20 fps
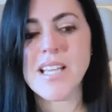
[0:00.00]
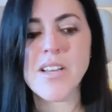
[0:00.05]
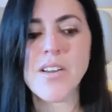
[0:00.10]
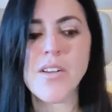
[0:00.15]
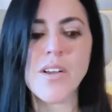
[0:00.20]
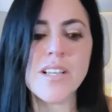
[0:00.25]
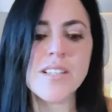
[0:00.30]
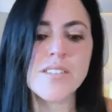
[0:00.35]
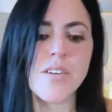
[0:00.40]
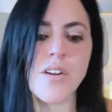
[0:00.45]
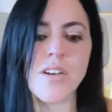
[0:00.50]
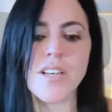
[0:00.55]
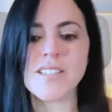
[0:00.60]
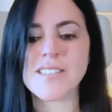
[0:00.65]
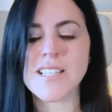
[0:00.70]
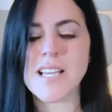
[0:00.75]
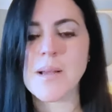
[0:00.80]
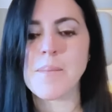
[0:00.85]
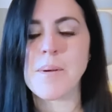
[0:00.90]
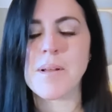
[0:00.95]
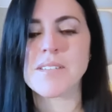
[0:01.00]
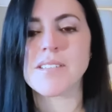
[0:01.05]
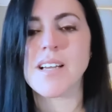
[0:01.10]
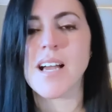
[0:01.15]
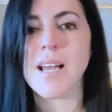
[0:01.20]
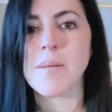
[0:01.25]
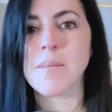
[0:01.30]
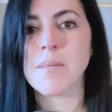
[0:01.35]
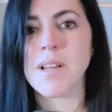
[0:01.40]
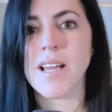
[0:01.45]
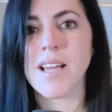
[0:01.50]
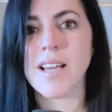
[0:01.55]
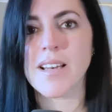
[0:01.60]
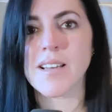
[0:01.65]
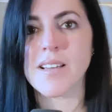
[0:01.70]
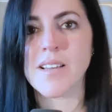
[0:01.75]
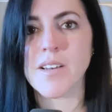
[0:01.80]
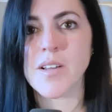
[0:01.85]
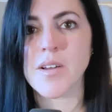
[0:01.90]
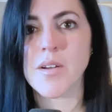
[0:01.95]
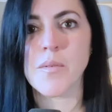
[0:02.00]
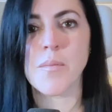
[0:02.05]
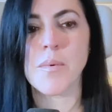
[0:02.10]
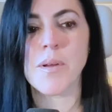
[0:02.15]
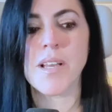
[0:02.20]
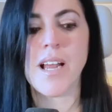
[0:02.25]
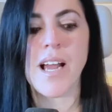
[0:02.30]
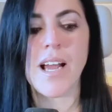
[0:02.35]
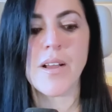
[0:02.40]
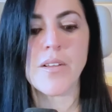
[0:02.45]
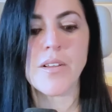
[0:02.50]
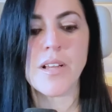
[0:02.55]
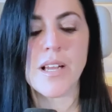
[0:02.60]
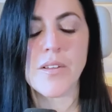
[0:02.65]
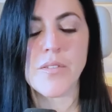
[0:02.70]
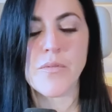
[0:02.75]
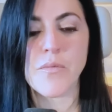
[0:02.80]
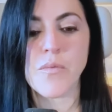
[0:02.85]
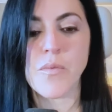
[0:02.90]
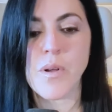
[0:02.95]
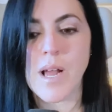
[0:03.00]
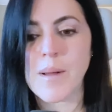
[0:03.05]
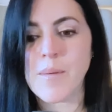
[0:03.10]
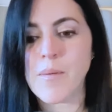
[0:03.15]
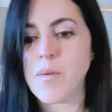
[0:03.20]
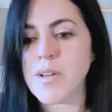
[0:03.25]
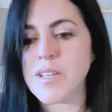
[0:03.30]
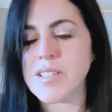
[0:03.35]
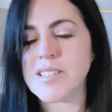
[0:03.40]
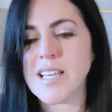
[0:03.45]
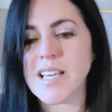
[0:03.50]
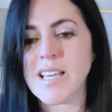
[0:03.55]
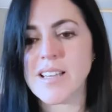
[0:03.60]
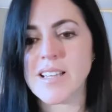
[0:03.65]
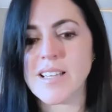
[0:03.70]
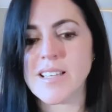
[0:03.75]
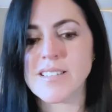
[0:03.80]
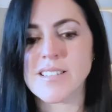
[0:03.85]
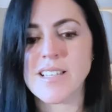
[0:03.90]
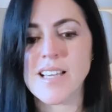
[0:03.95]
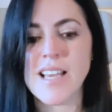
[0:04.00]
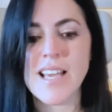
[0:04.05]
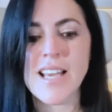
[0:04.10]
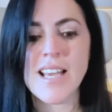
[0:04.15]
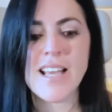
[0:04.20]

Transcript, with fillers: You know, and it's hard to say about timeline, you know, but I always say this.